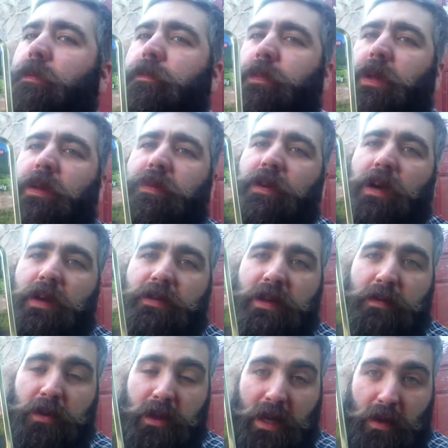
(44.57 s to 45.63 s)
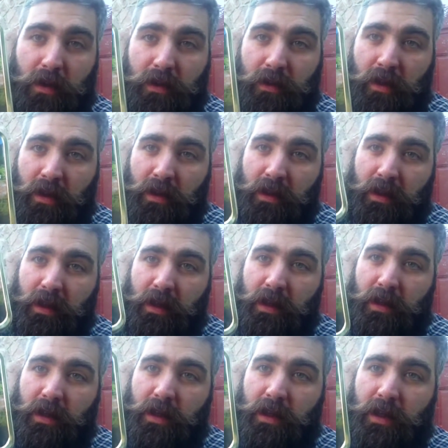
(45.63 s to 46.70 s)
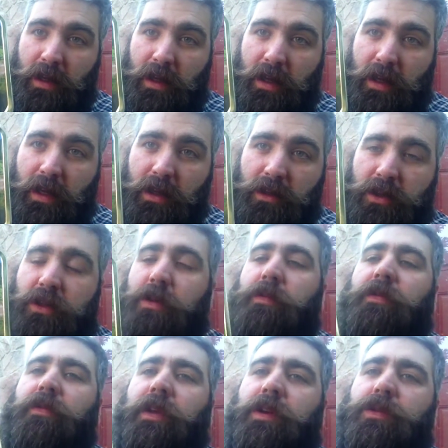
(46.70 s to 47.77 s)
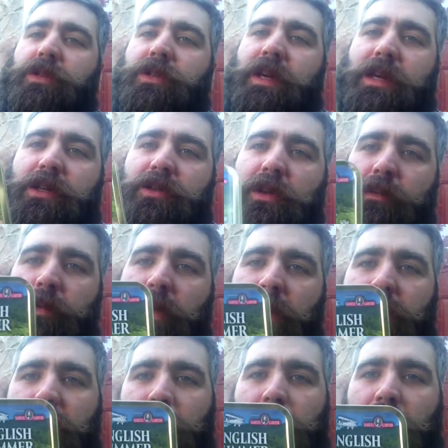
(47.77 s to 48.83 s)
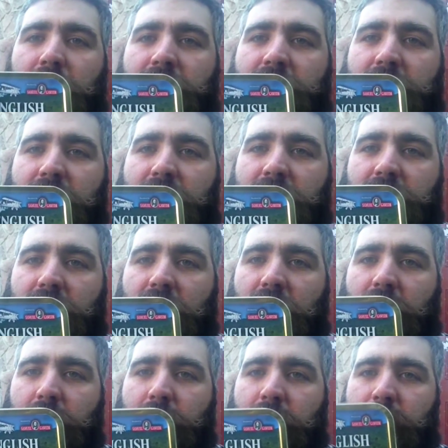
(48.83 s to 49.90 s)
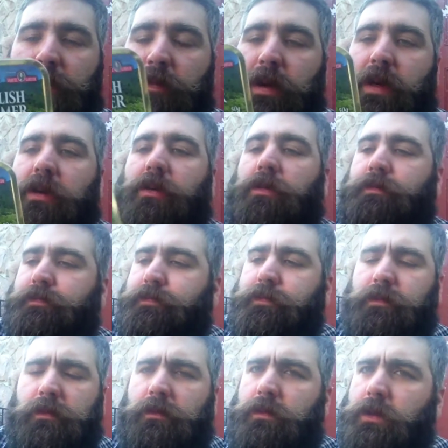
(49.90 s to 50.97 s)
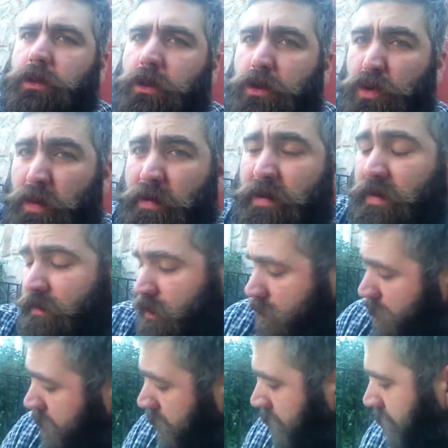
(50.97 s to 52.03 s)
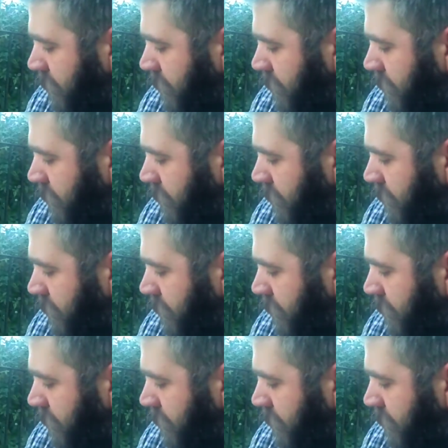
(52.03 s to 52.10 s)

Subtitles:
Is Samuel Gawith English Summer Flake, which is actually blended by Stanislaw Pipe Tobacco, whom I've never heard of,